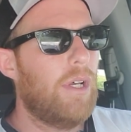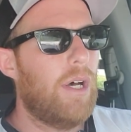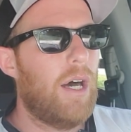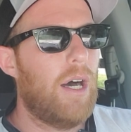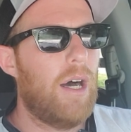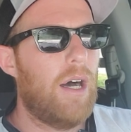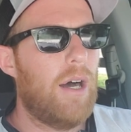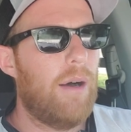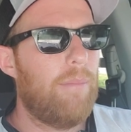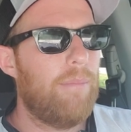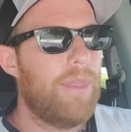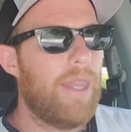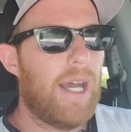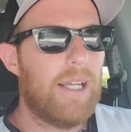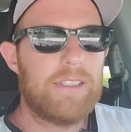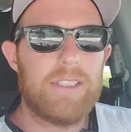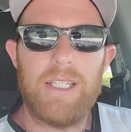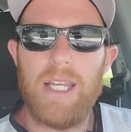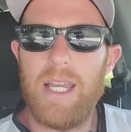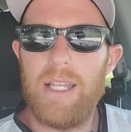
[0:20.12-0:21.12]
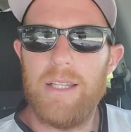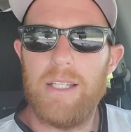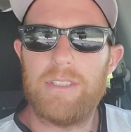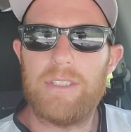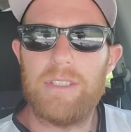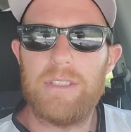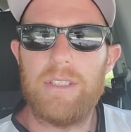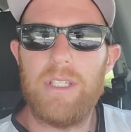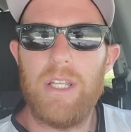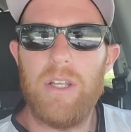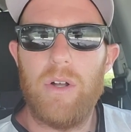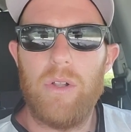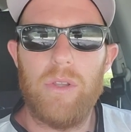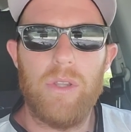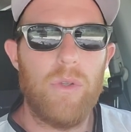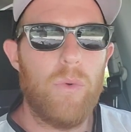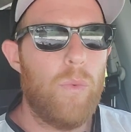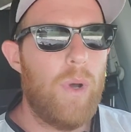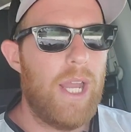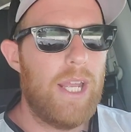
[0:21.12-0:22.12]
um, not saying this is the
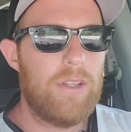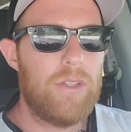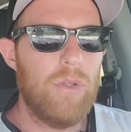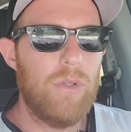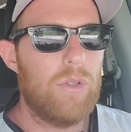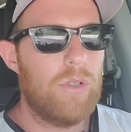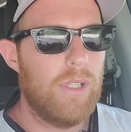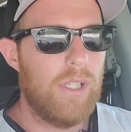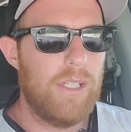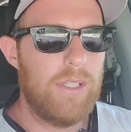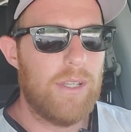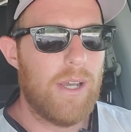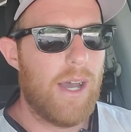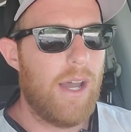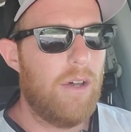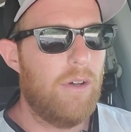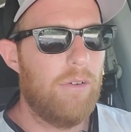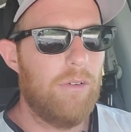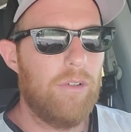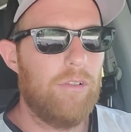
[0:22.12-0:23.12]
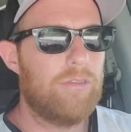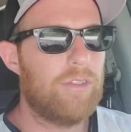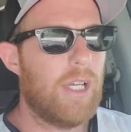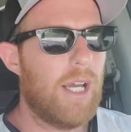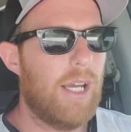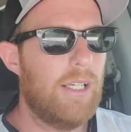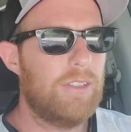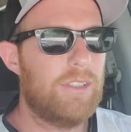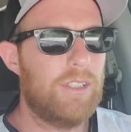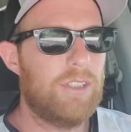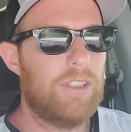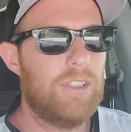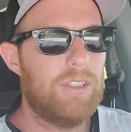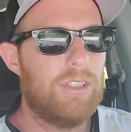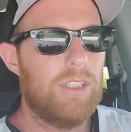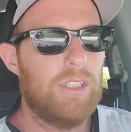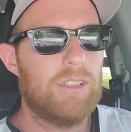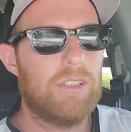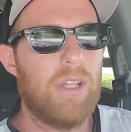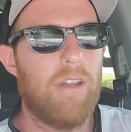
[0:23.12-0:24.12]
only way to clean tile roofs, guys. This is
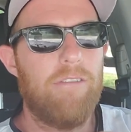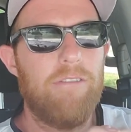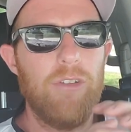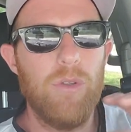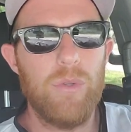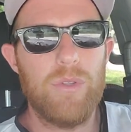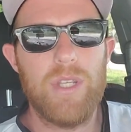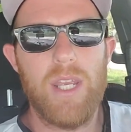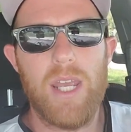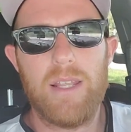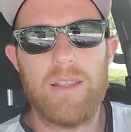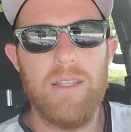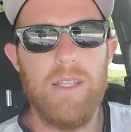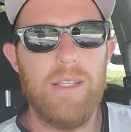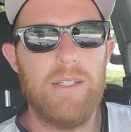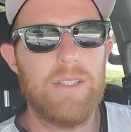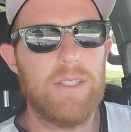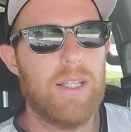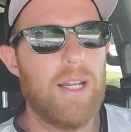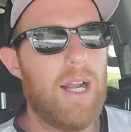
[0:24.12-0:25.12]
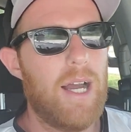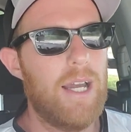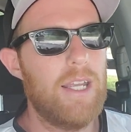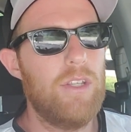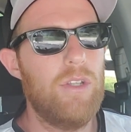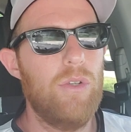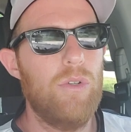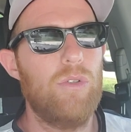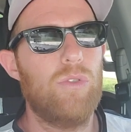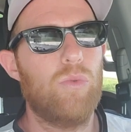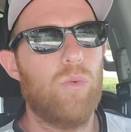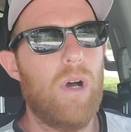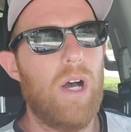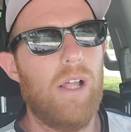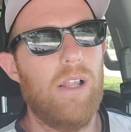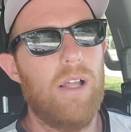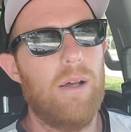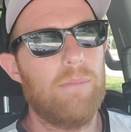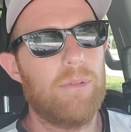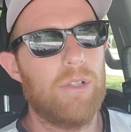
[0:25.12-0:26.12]
just a few techniques that I use
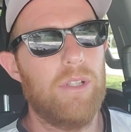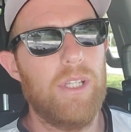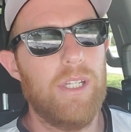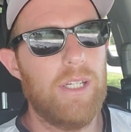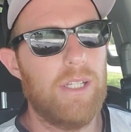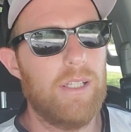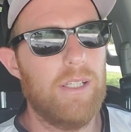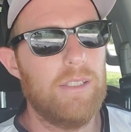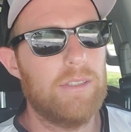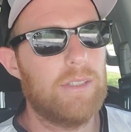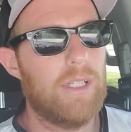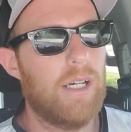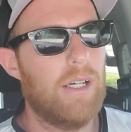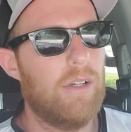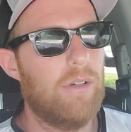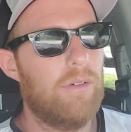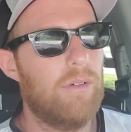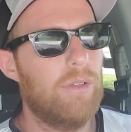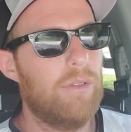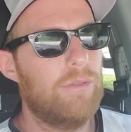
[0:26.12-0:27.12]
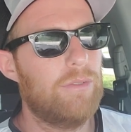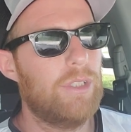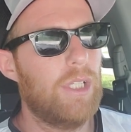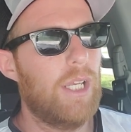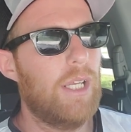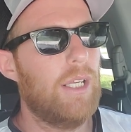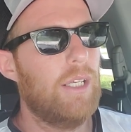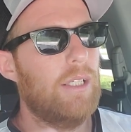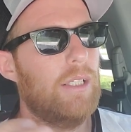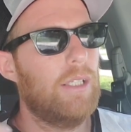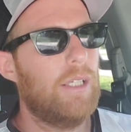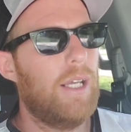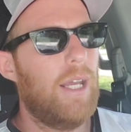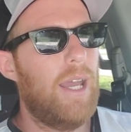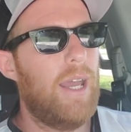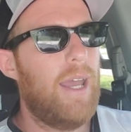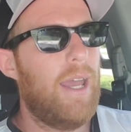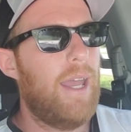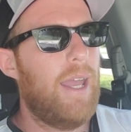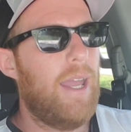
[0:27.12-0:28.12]
while I'm cleaning these tile roofs.
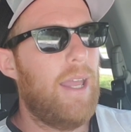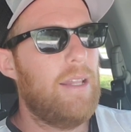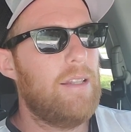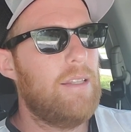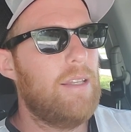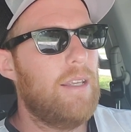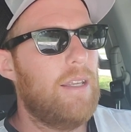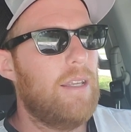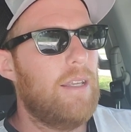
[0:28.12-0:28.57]
And